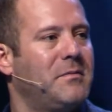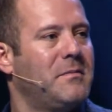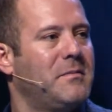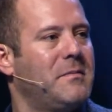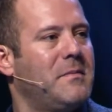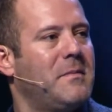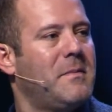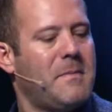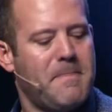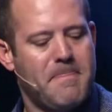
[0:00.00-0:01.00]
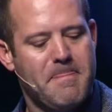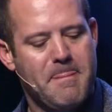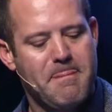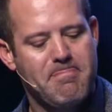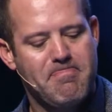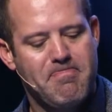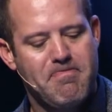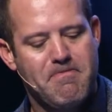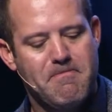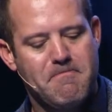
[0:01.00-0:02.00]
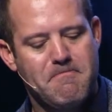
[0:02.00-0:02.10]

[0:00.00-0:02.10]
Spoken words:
Nothing is said.